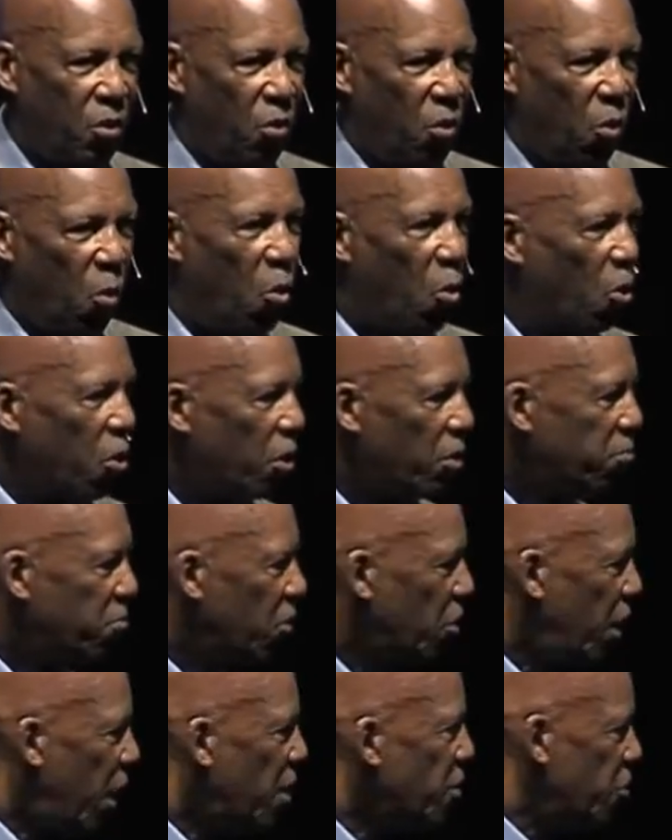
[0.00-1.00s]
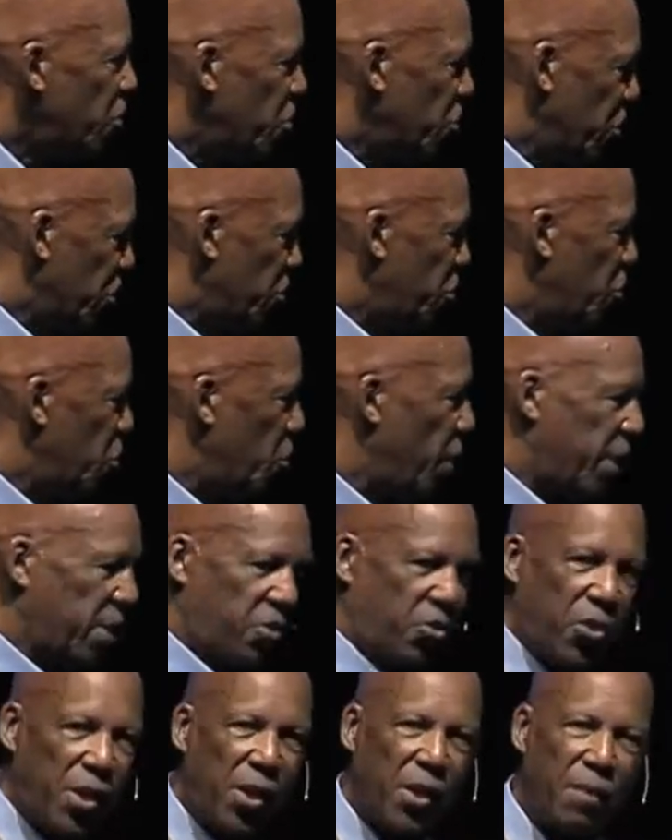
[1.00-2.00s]
or consciousness, you might
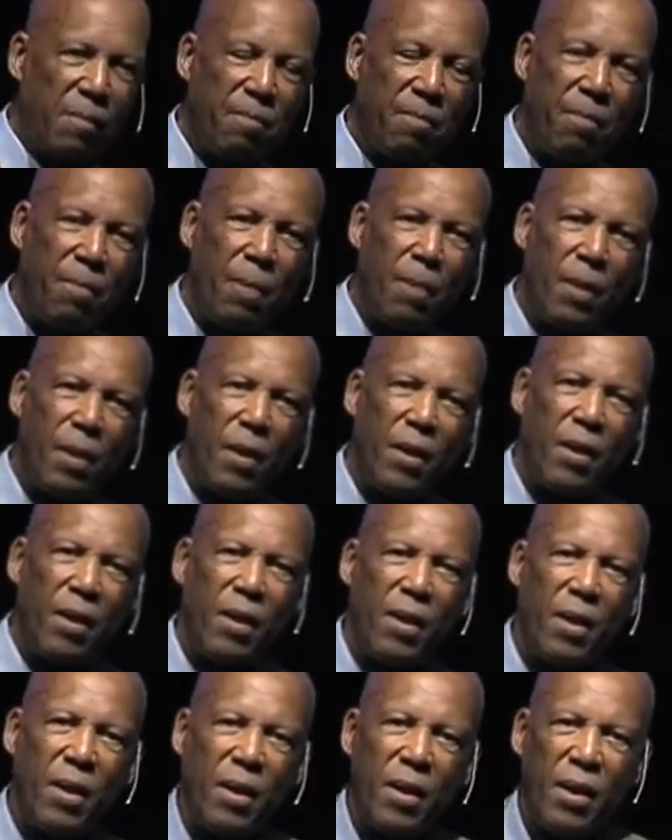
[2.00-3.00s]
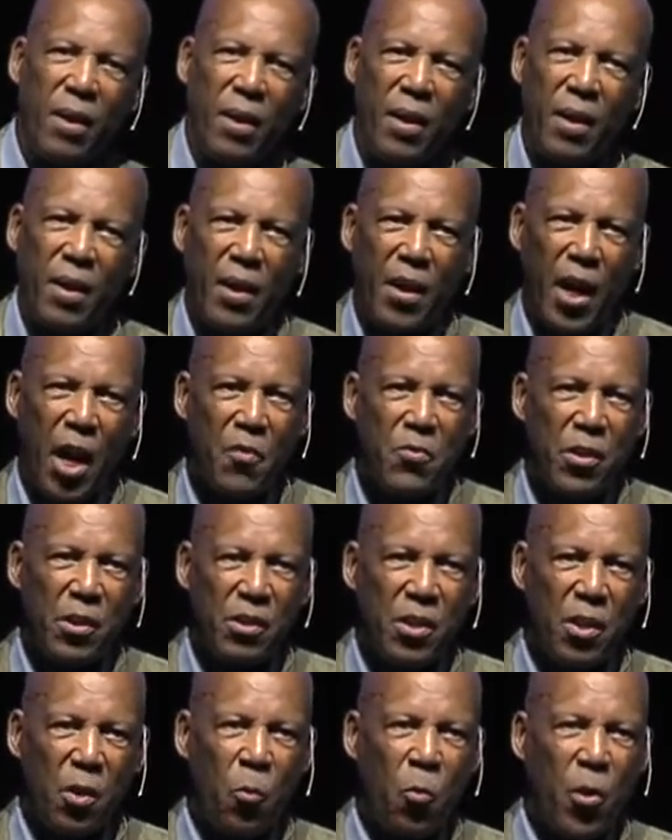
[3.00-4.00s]
say. having
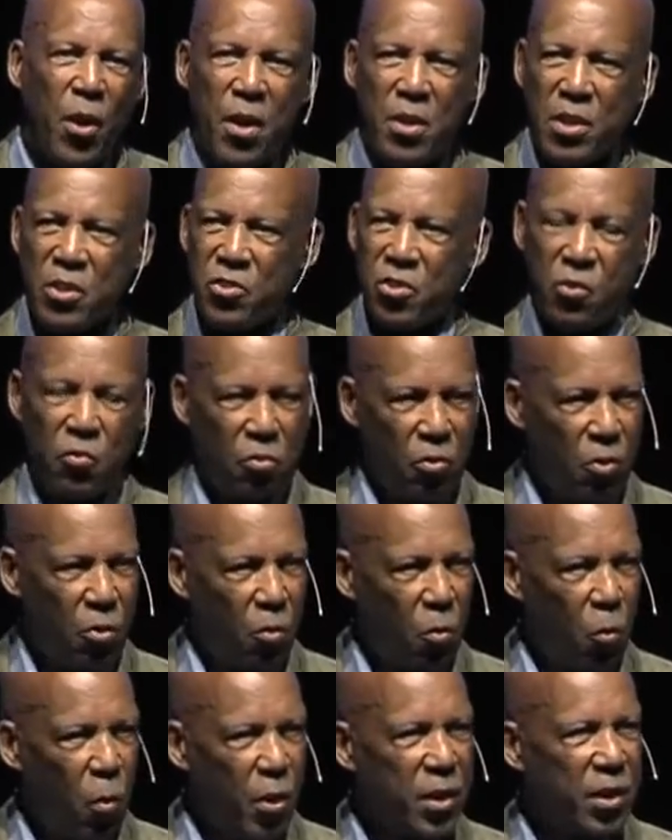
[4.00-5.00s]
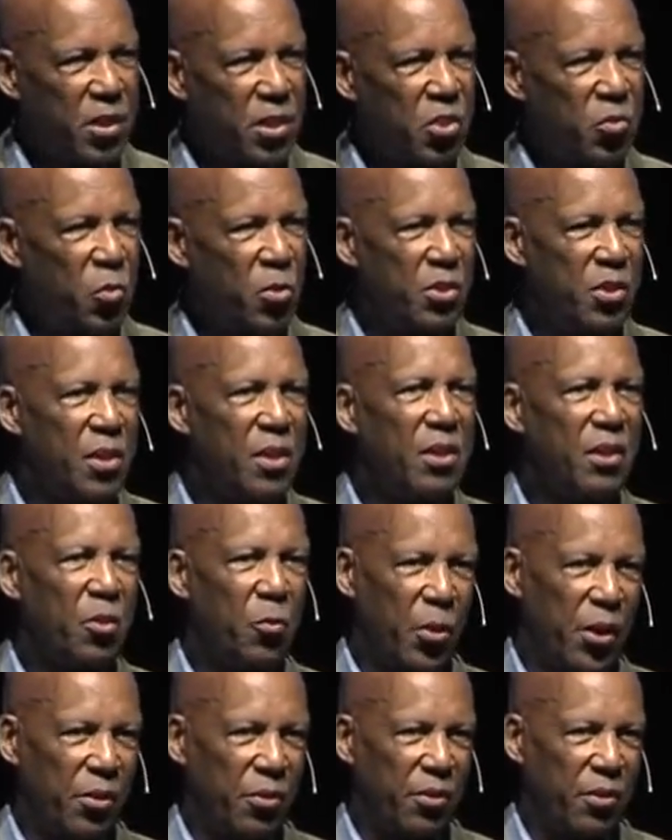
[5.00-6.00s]
the awareness of what it is we're dealing
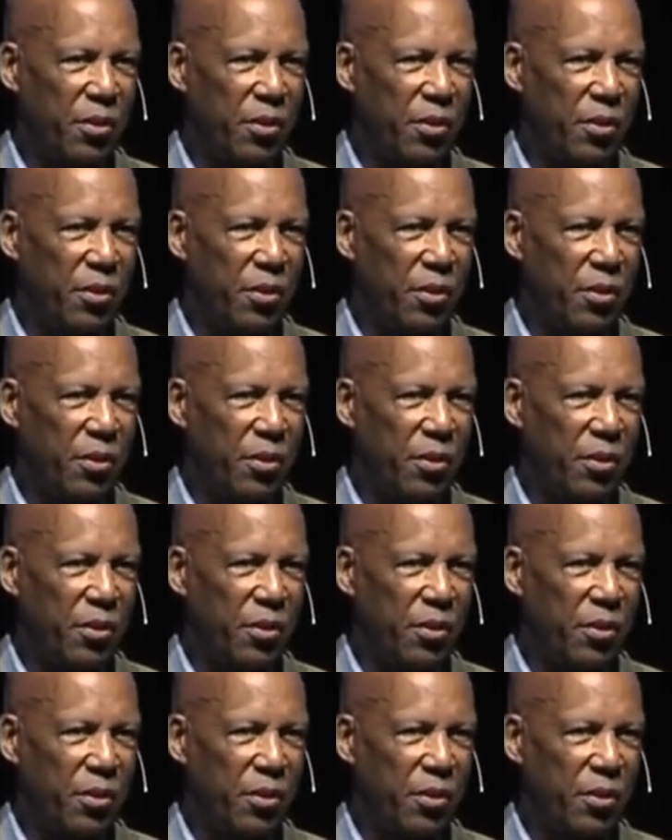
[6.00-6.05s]
with,